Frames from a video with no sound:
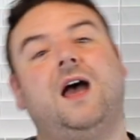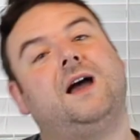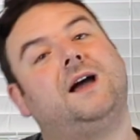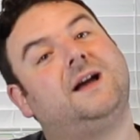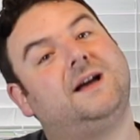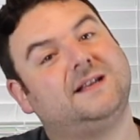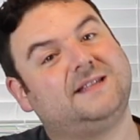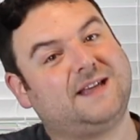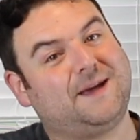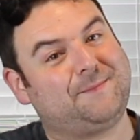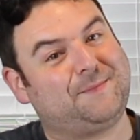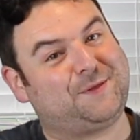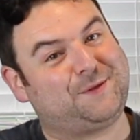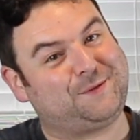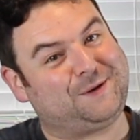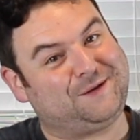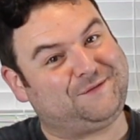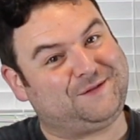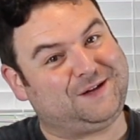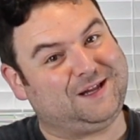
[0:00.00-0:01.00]
Because I'm
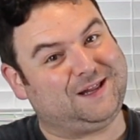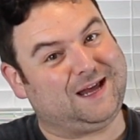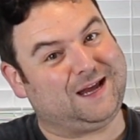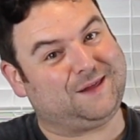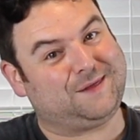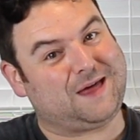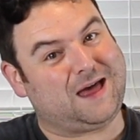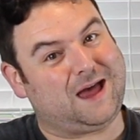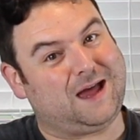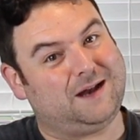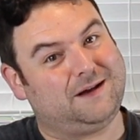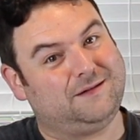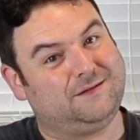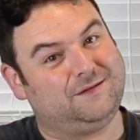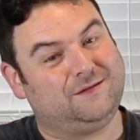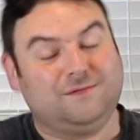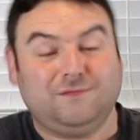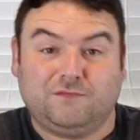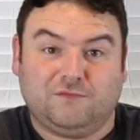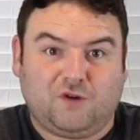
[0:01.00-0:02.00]
thrifty like that.
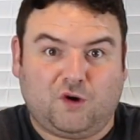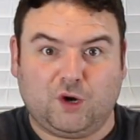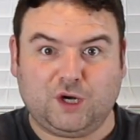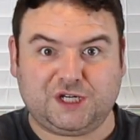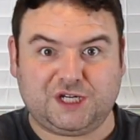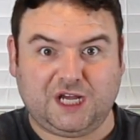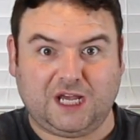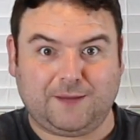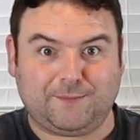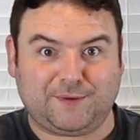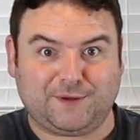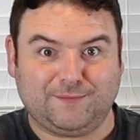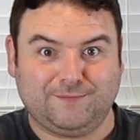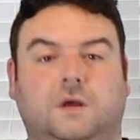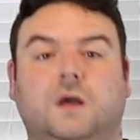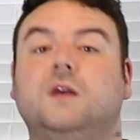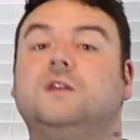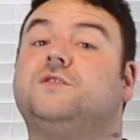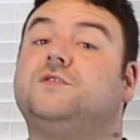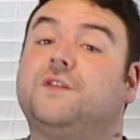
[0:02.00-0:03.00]
Or cheap.
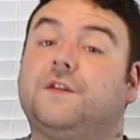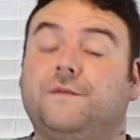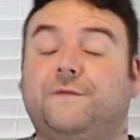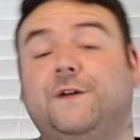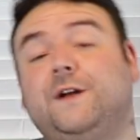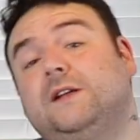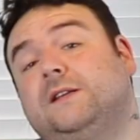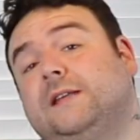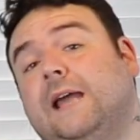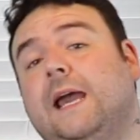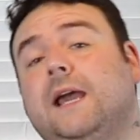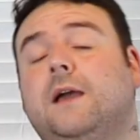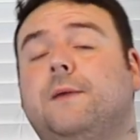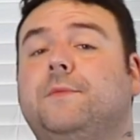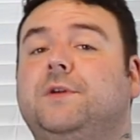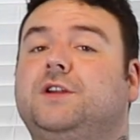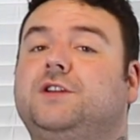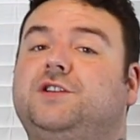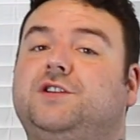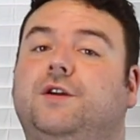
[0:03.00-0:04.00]
So the first cake I'm
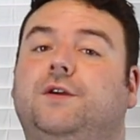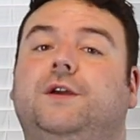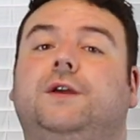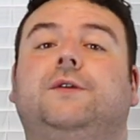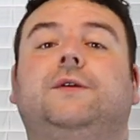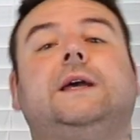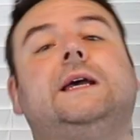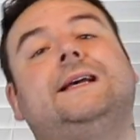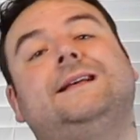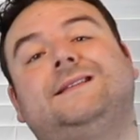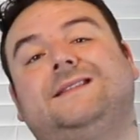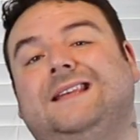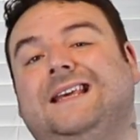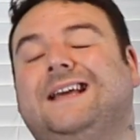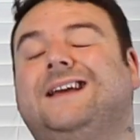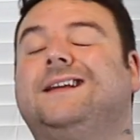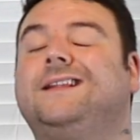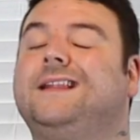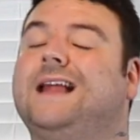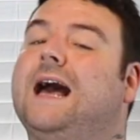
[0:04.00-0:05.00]
going to show you is the
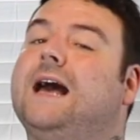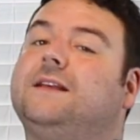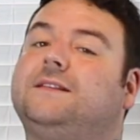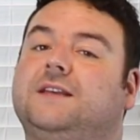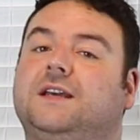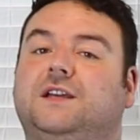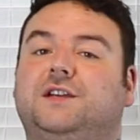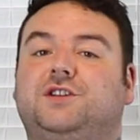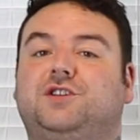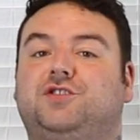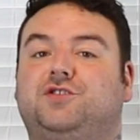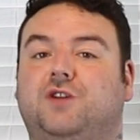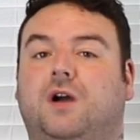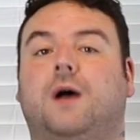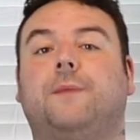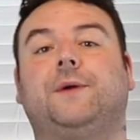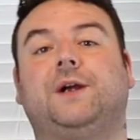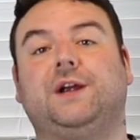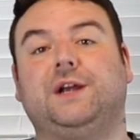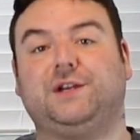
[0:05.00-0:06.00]
classic
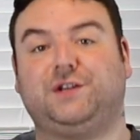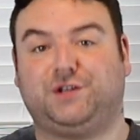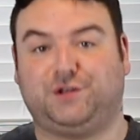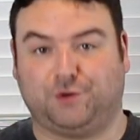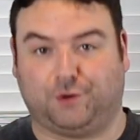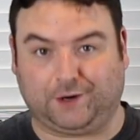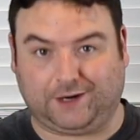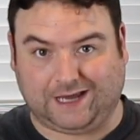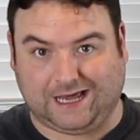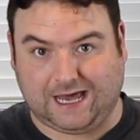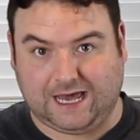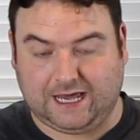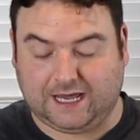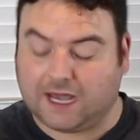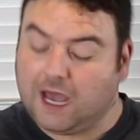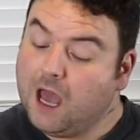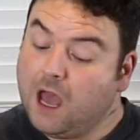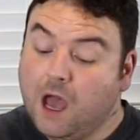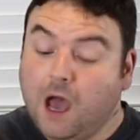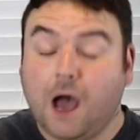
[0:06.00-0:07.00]
strawberry
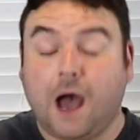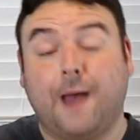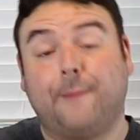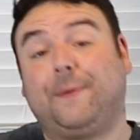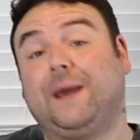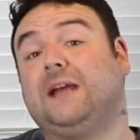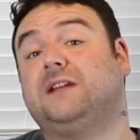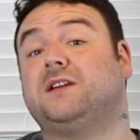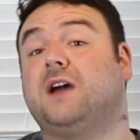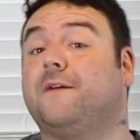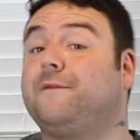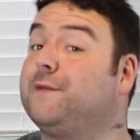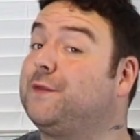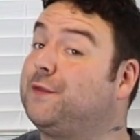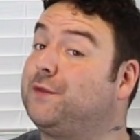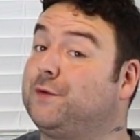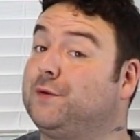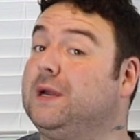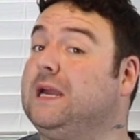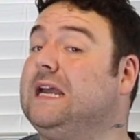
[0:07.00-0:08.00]
shortcake. I baked
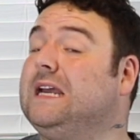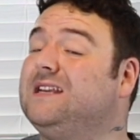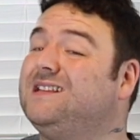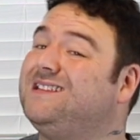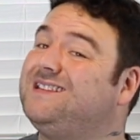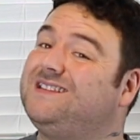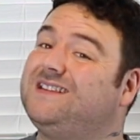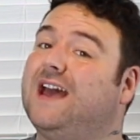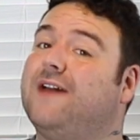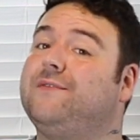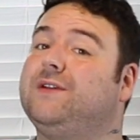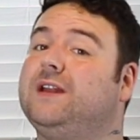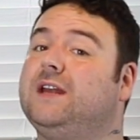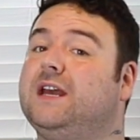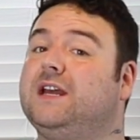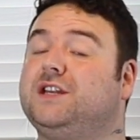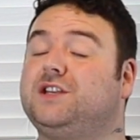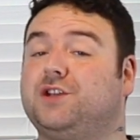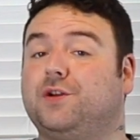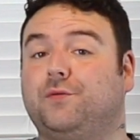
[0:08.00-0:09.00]
off 3
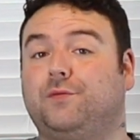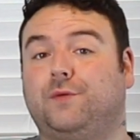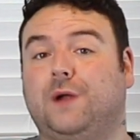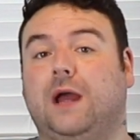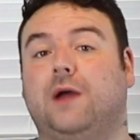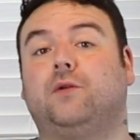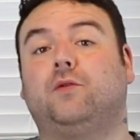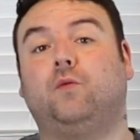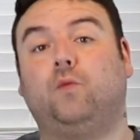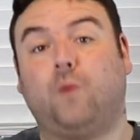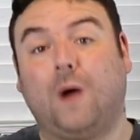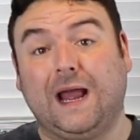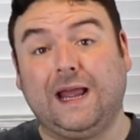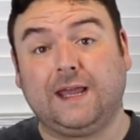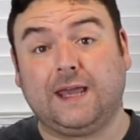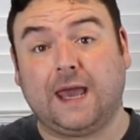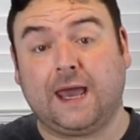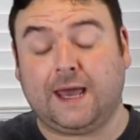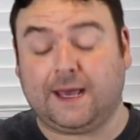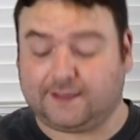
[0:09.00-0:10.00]
7-inch round
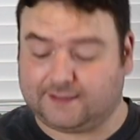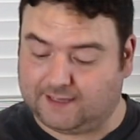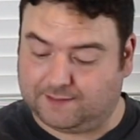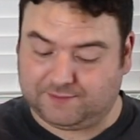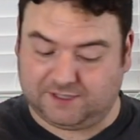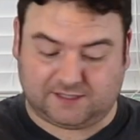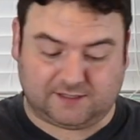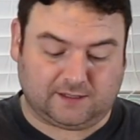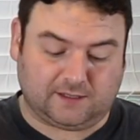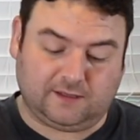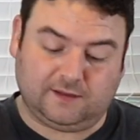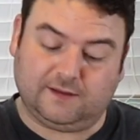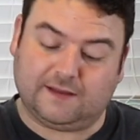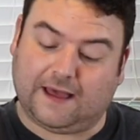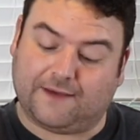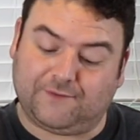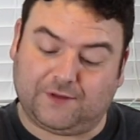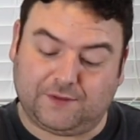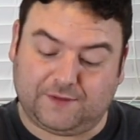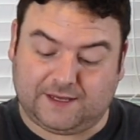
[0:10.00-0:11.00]
white cakes. I'm just going to
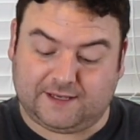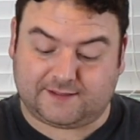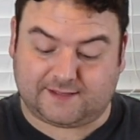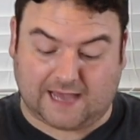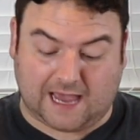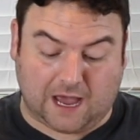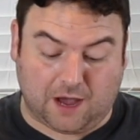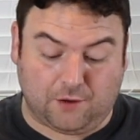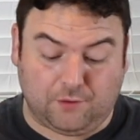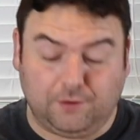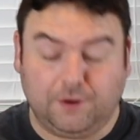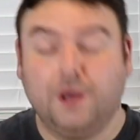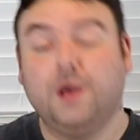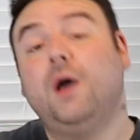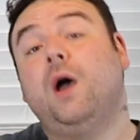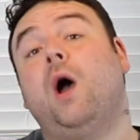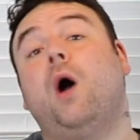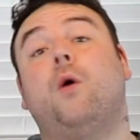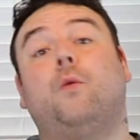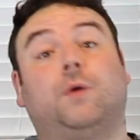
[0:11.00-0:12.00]
level these out.
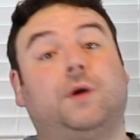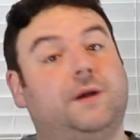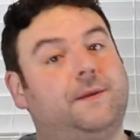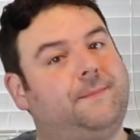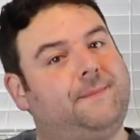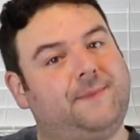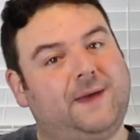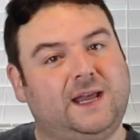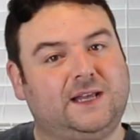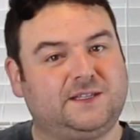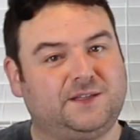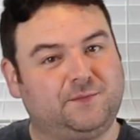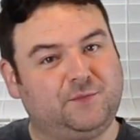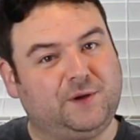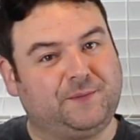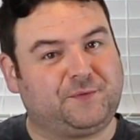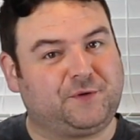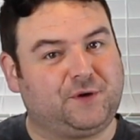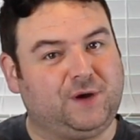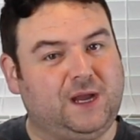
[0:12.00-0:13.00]
We're going to make some
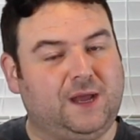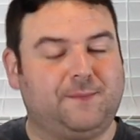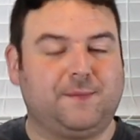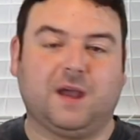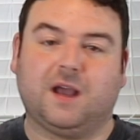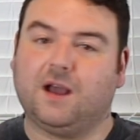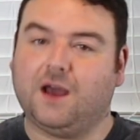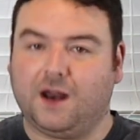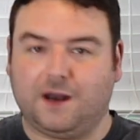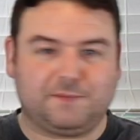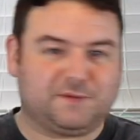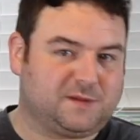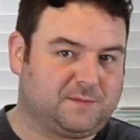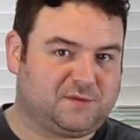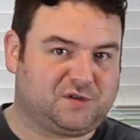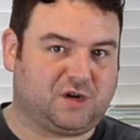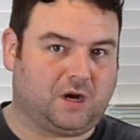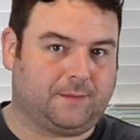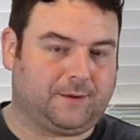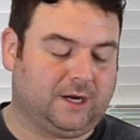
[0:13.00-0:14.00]
whipped cream, cut up some
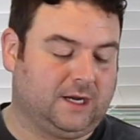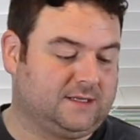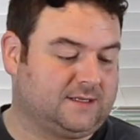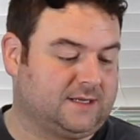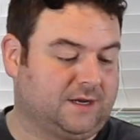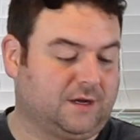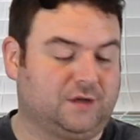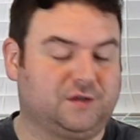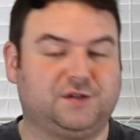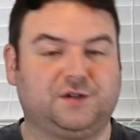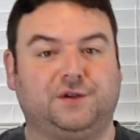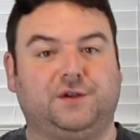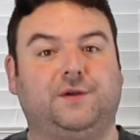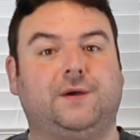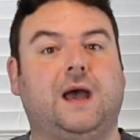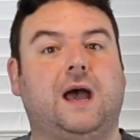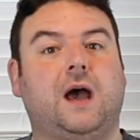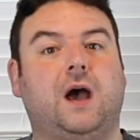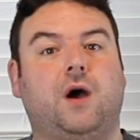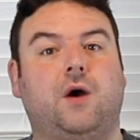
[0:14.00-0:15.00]
strawberries, and I'll show you
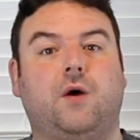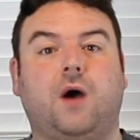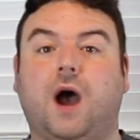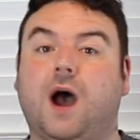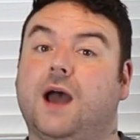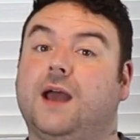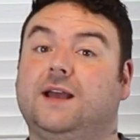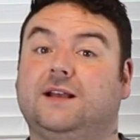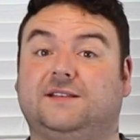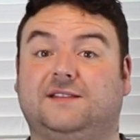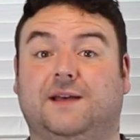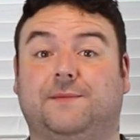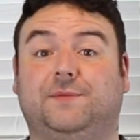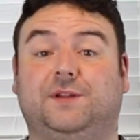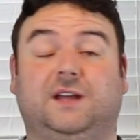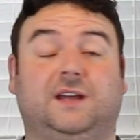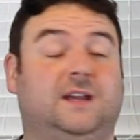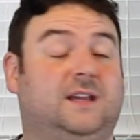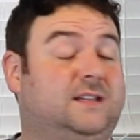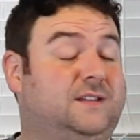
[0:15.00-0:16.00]
how I assemble it.